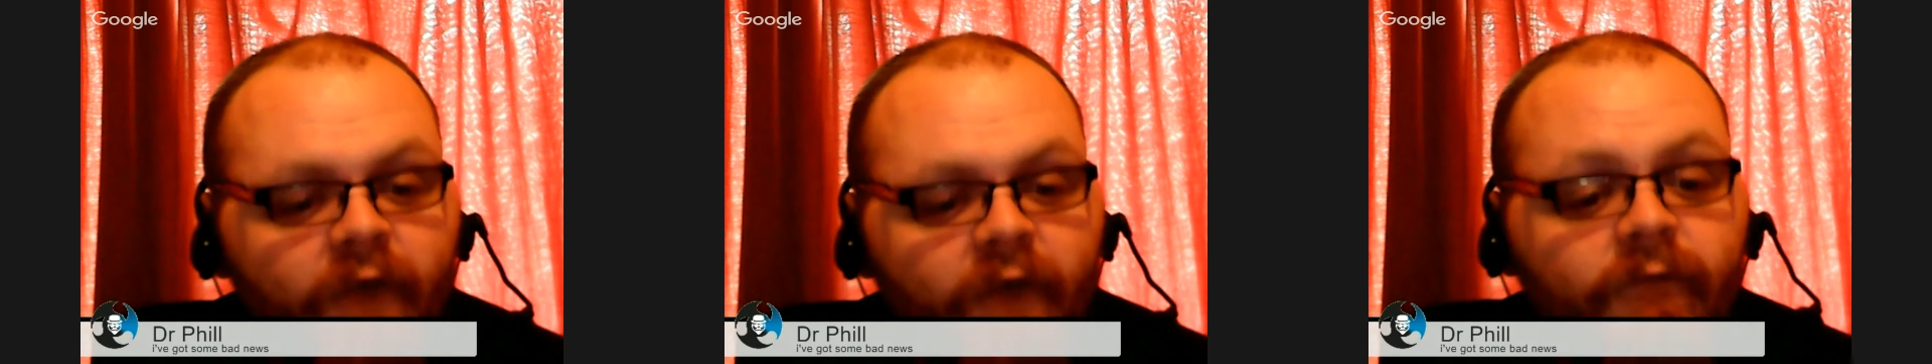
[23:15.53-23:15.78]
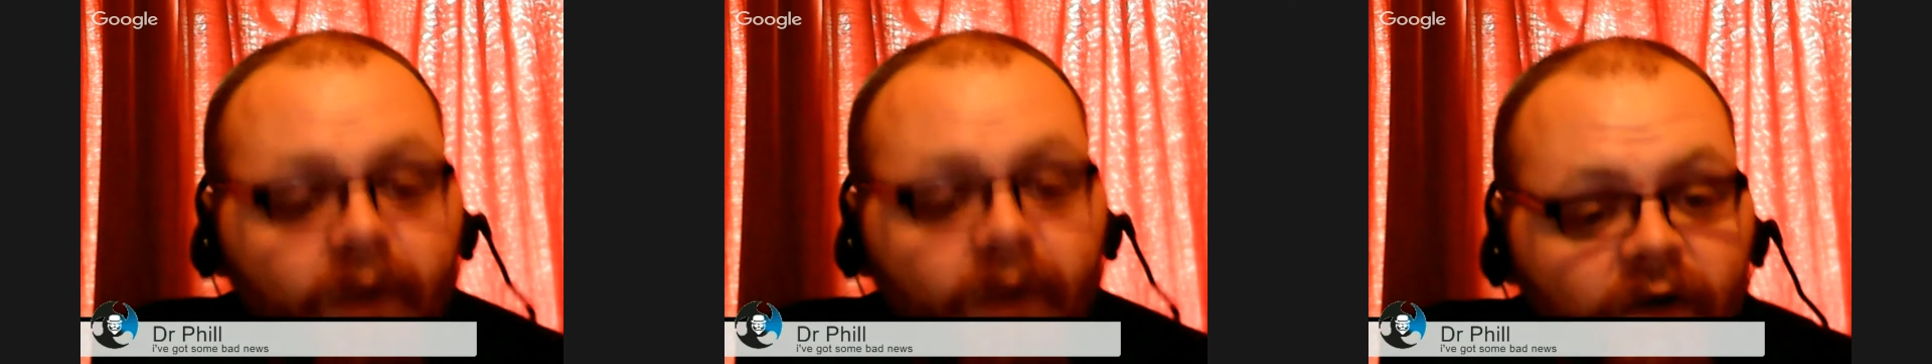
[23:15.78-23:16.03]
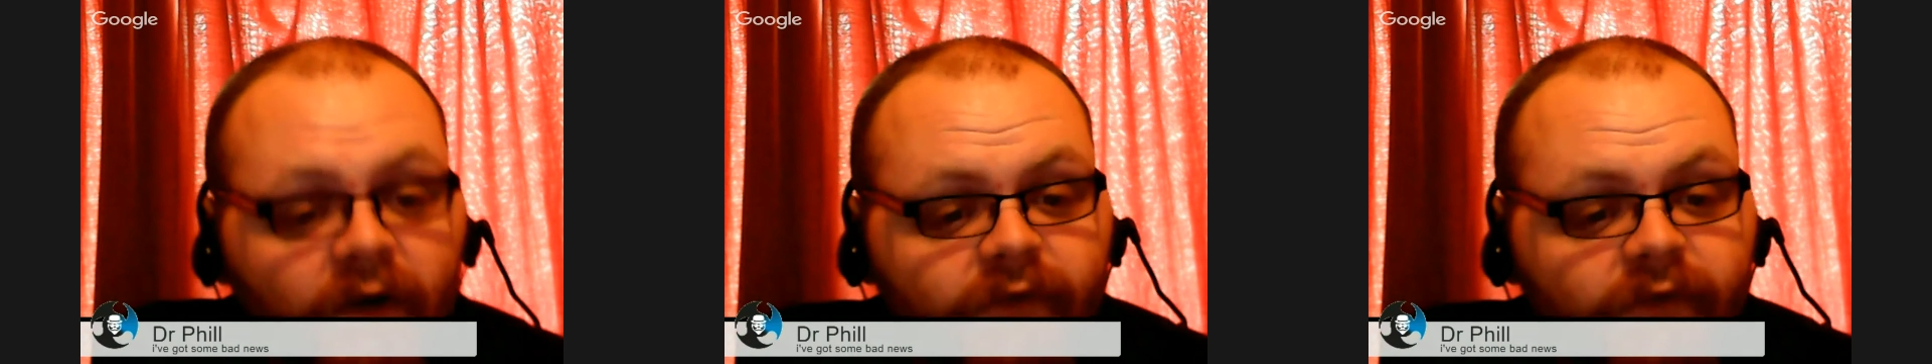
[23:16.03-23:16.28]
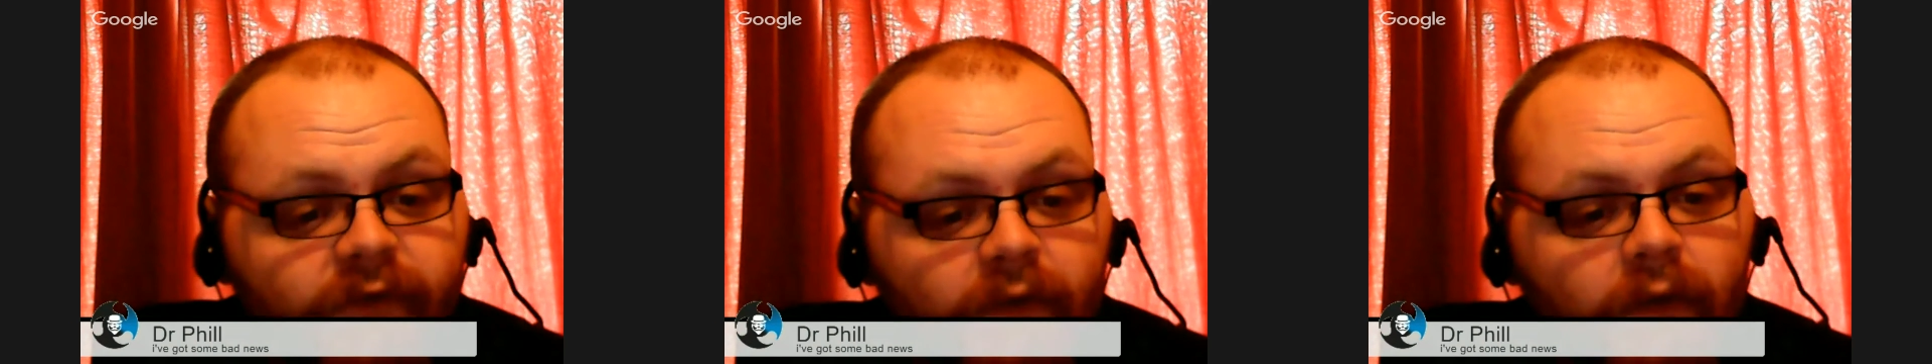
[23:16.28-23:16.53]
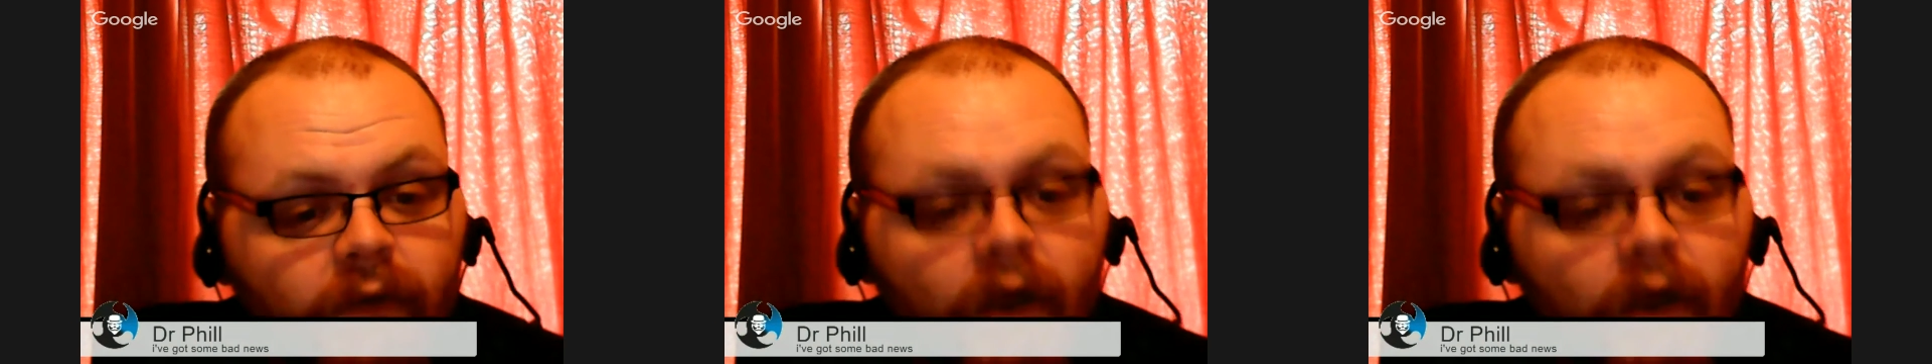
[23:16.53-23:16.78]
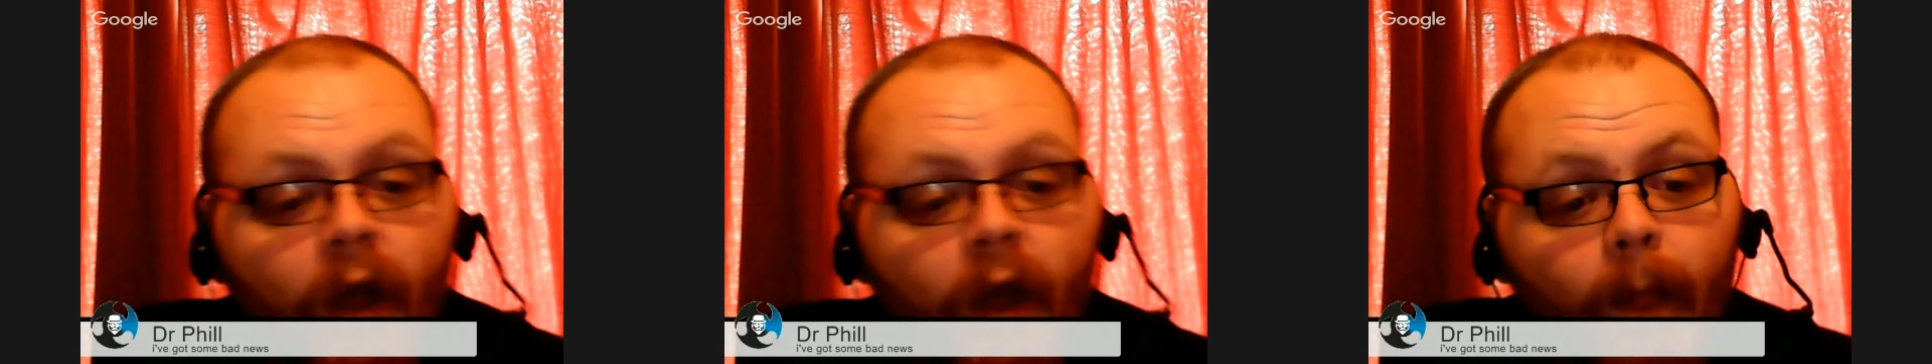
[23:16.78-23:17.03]
first
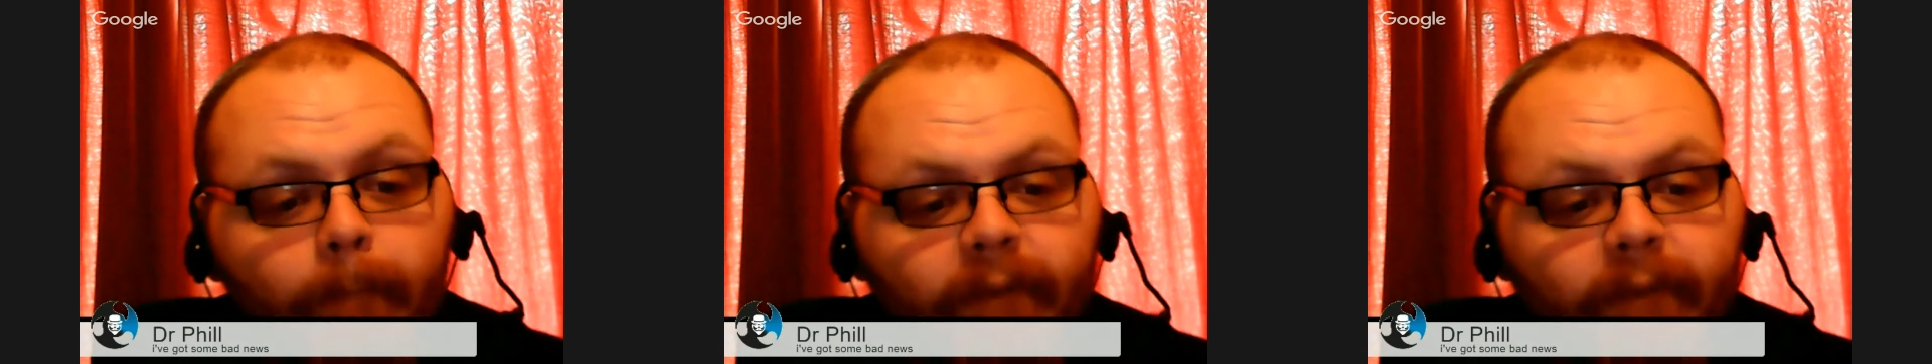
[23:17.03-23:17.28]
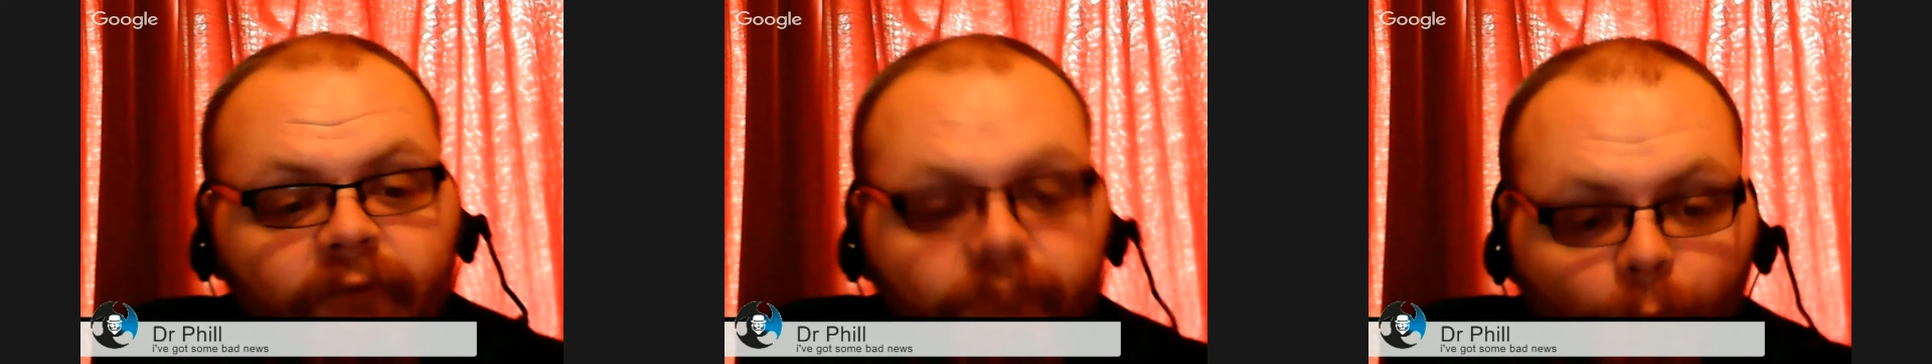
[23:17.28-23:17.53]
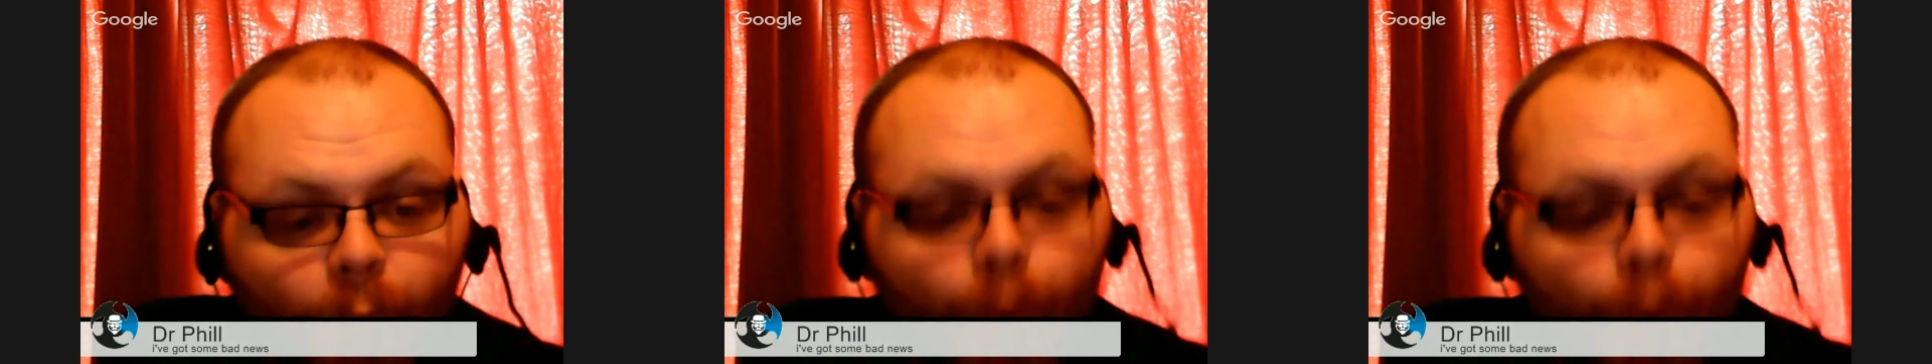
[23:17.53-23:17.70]
before